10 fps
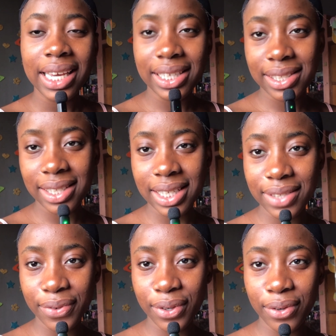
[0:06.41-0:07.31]
In
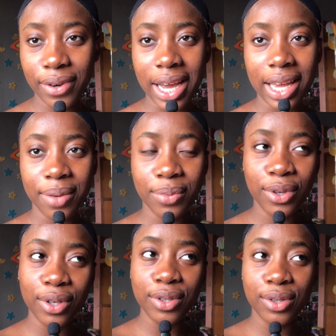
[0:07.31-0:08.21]
today's video, I am
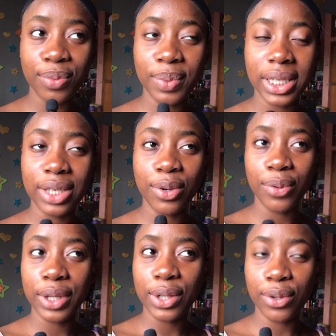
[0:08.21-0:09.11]
going to be
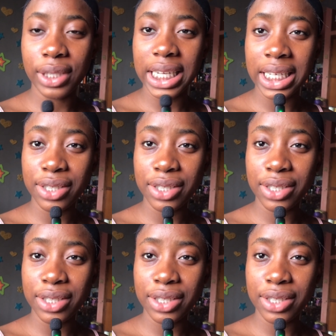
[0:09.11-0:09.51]
going on a